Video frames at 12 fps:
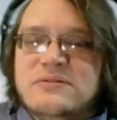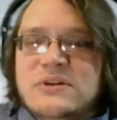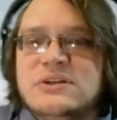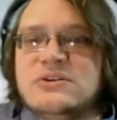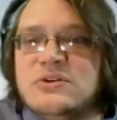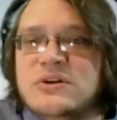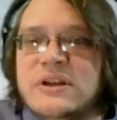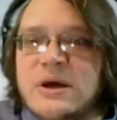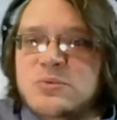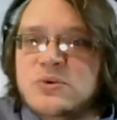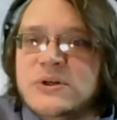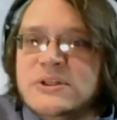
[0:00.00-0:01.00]
the
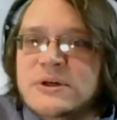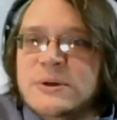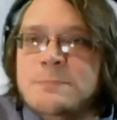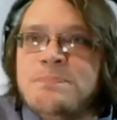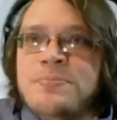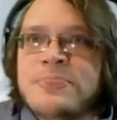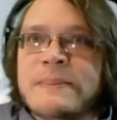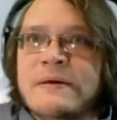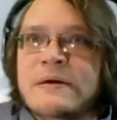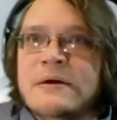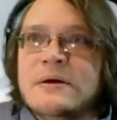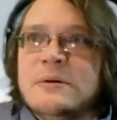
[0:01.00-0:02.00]
endocannabinoid dome.
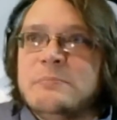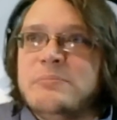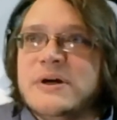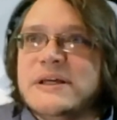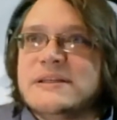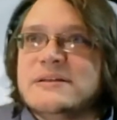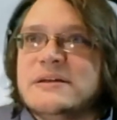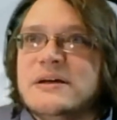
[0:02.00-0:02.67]
But